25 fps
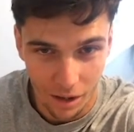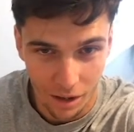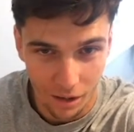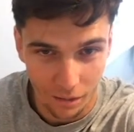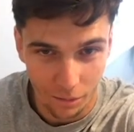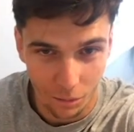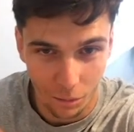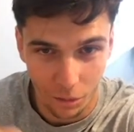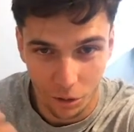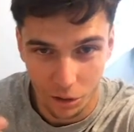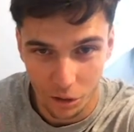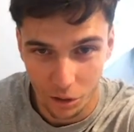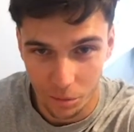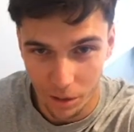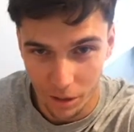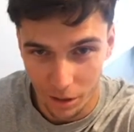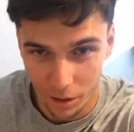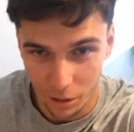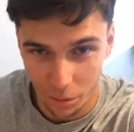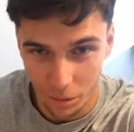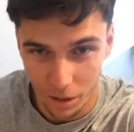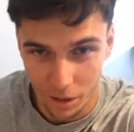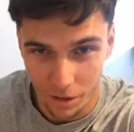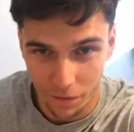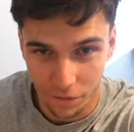Once you make
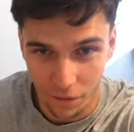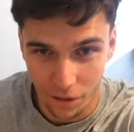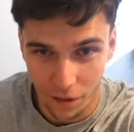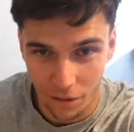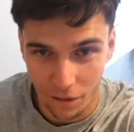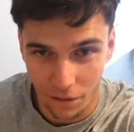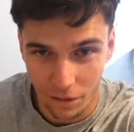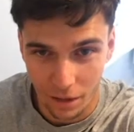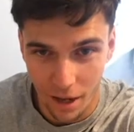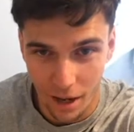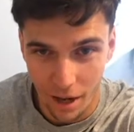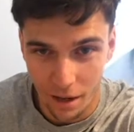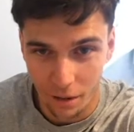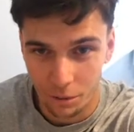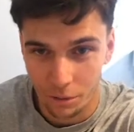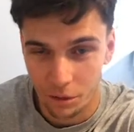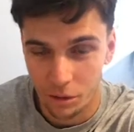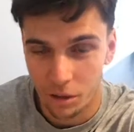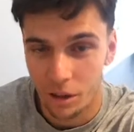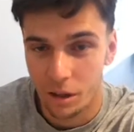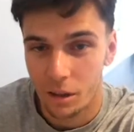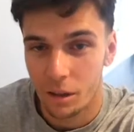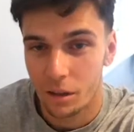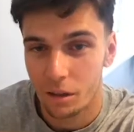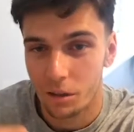25 sales,
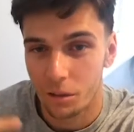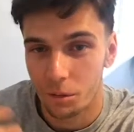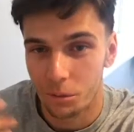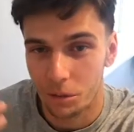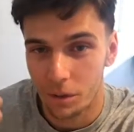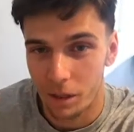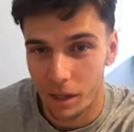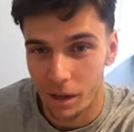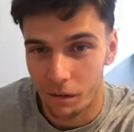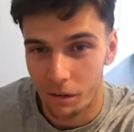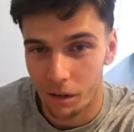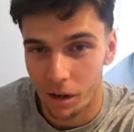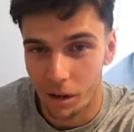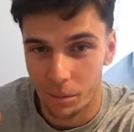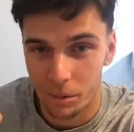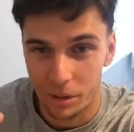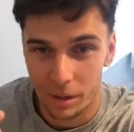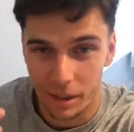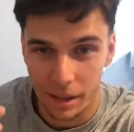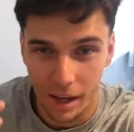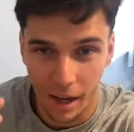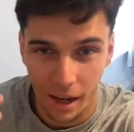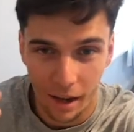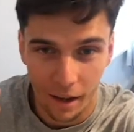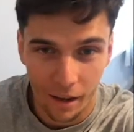you'll tier up to
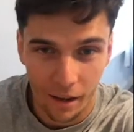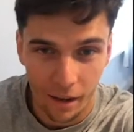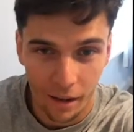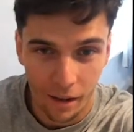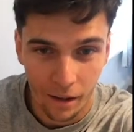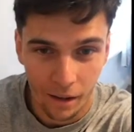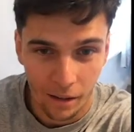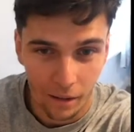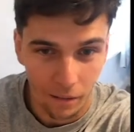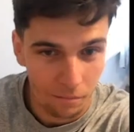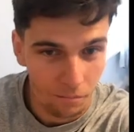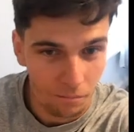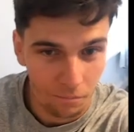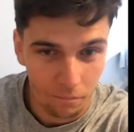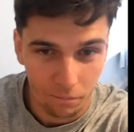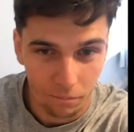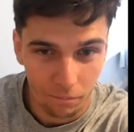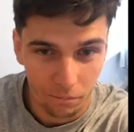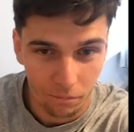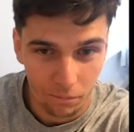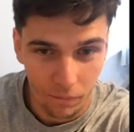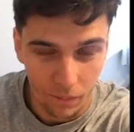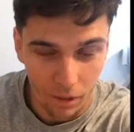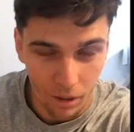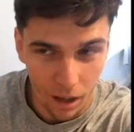get
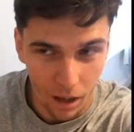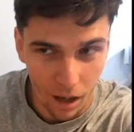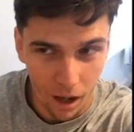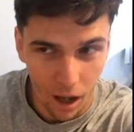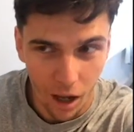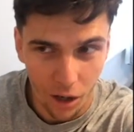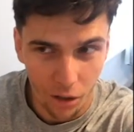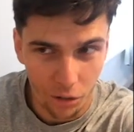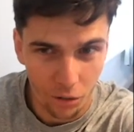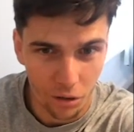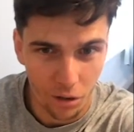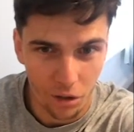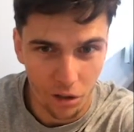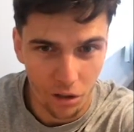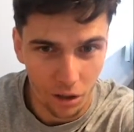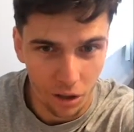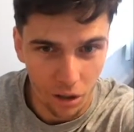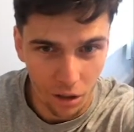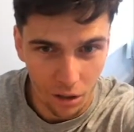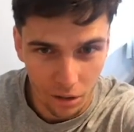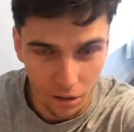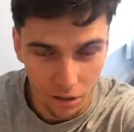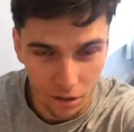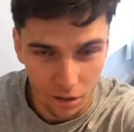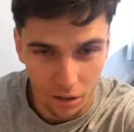100
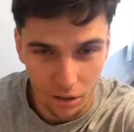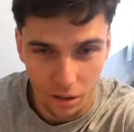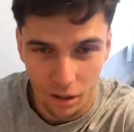slots.